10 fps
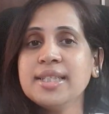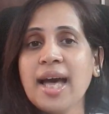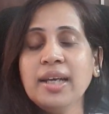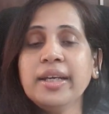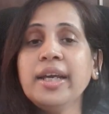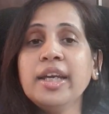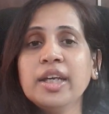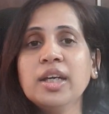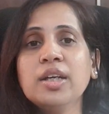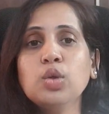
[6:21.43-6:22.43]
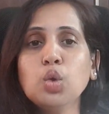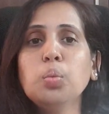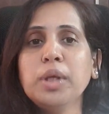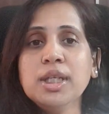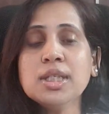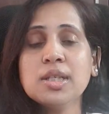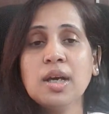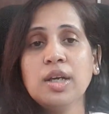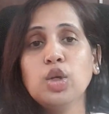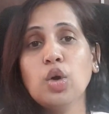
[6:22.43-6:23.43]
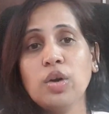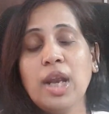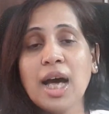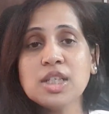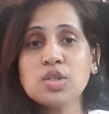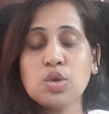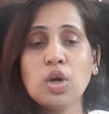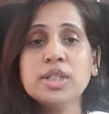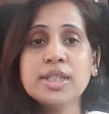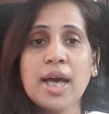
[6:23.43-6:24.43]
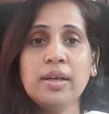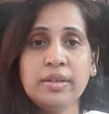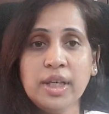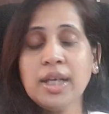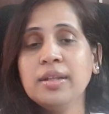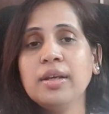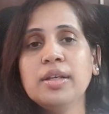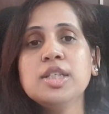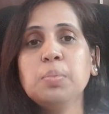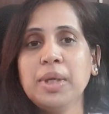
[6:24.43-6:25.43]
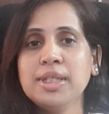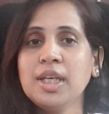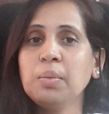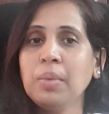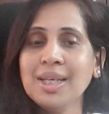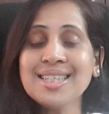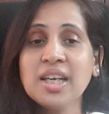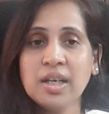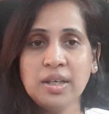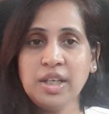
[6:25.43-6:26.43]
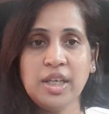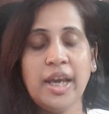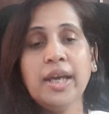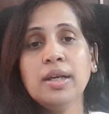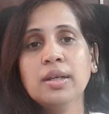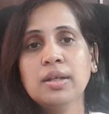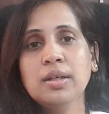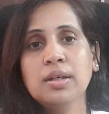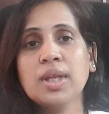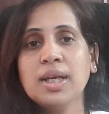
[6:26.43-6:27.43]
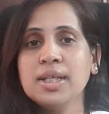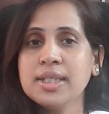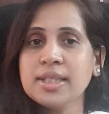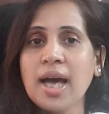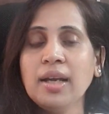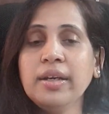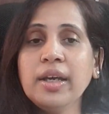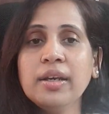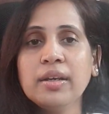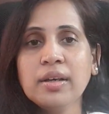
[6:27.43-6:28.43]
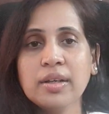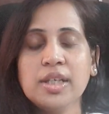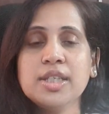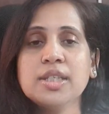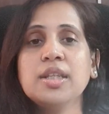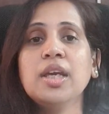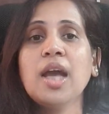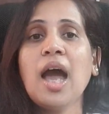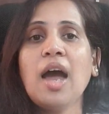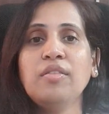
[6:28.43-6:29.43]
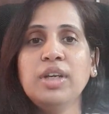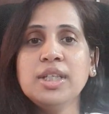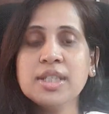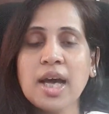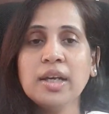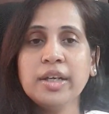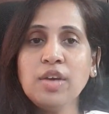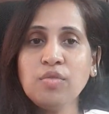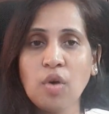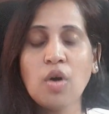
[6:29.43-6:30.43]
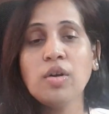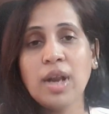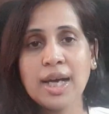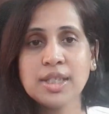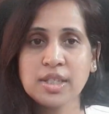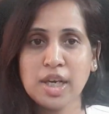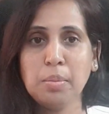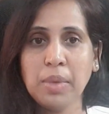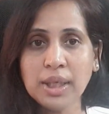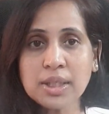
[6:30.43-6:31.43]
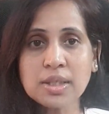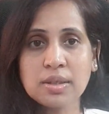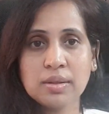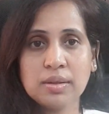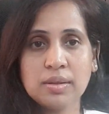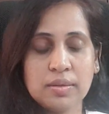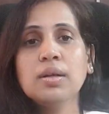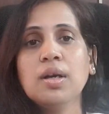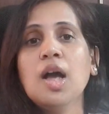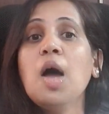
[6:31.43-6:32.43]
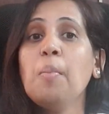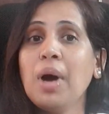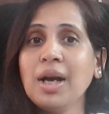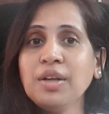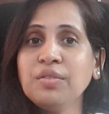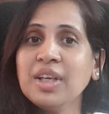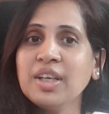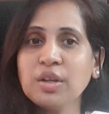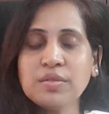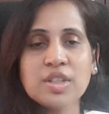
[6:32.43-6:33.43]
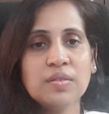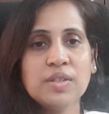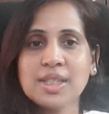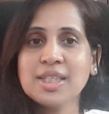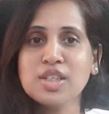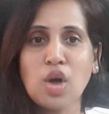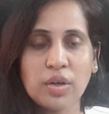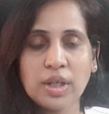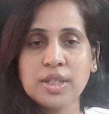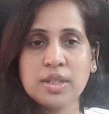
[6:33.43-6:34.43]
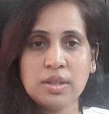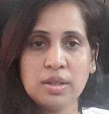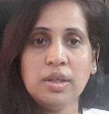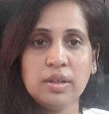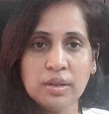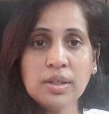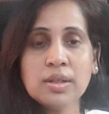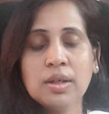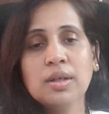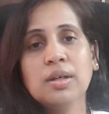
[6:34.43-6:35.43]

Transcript: Salary here too means your last drawn salary, that is basic plus DA. Salary here is the average salary for last 10 months. Part of the year of service is not considered here.